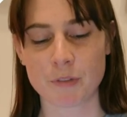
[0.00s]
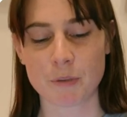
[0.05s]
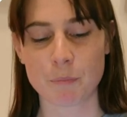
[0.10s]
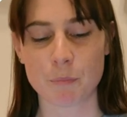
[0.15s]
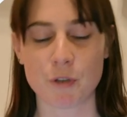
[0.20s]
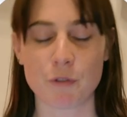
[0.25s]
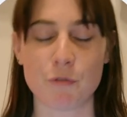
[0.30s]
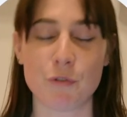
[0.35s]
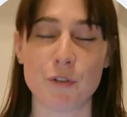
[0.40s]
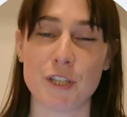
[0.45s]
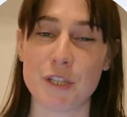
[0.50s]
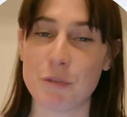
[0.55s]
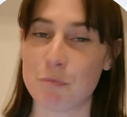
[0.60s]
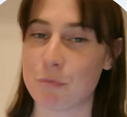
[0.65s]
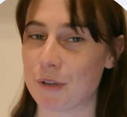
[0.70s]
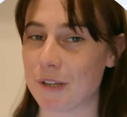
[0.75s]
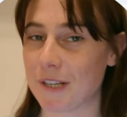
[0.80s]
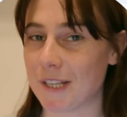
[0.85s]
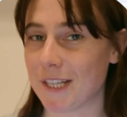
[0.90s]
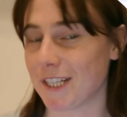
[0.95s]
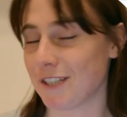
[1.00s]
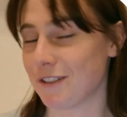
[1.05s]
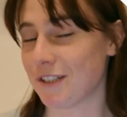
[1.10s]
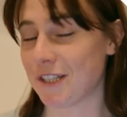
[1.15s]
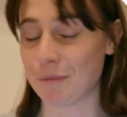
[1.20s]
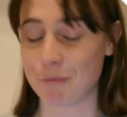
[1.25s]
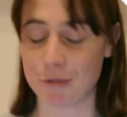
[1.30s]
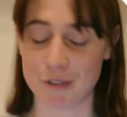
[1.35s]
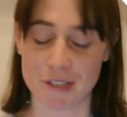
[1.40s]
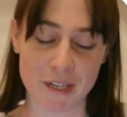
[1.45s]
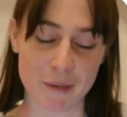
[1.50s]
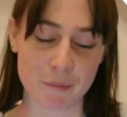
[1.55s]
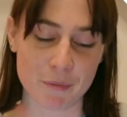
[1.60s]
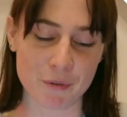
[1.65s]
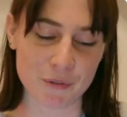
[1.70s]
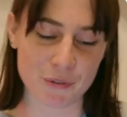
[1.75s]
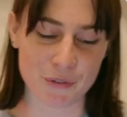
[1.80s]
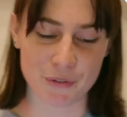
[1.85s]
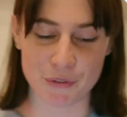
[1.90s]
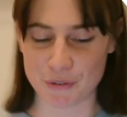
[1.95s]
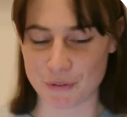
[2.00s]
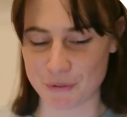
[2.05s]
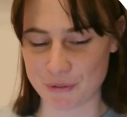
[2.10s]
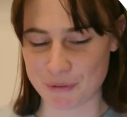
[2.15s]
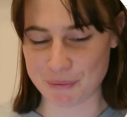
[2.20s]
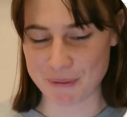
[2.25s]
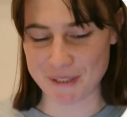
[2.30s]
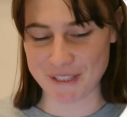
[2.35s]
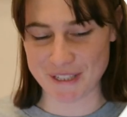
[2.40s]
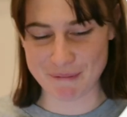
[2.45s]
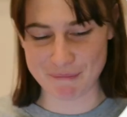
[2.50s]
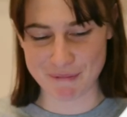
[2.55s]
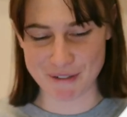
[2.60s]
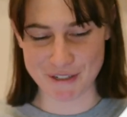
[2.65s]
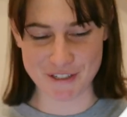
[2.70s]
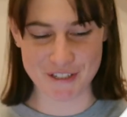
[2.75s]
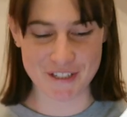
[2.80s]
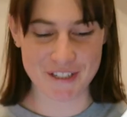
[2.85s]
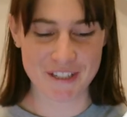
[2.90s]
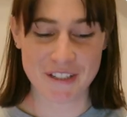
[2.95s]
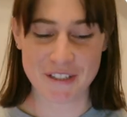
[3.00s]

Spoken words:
But if you keep winning, you keep the table, so you don't spend that much.